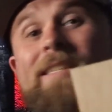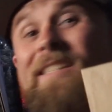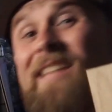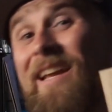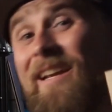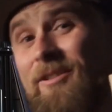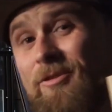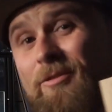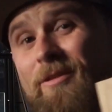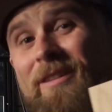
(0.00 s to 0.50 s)
is
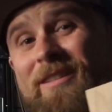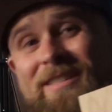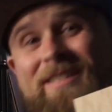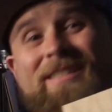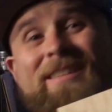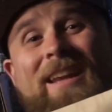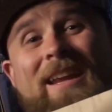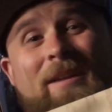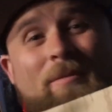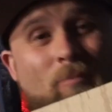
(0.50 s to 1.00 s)
actually the
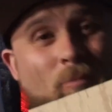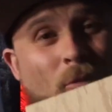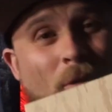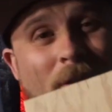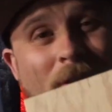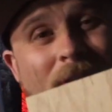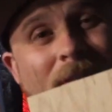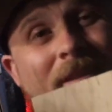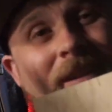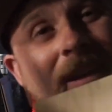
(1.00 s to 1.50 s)
same
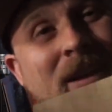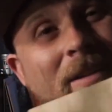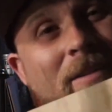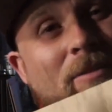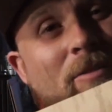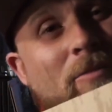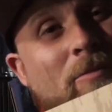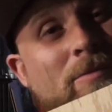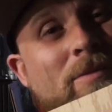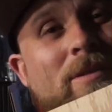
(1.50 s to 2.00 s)
wood that I
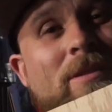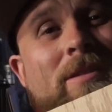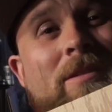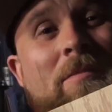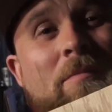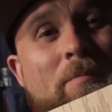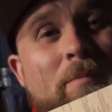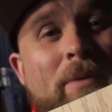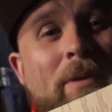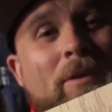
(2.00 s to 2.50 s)
used to
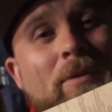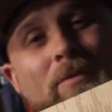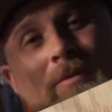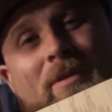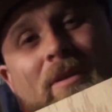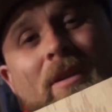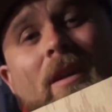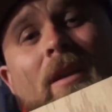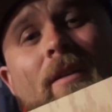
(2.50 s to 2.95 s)
build the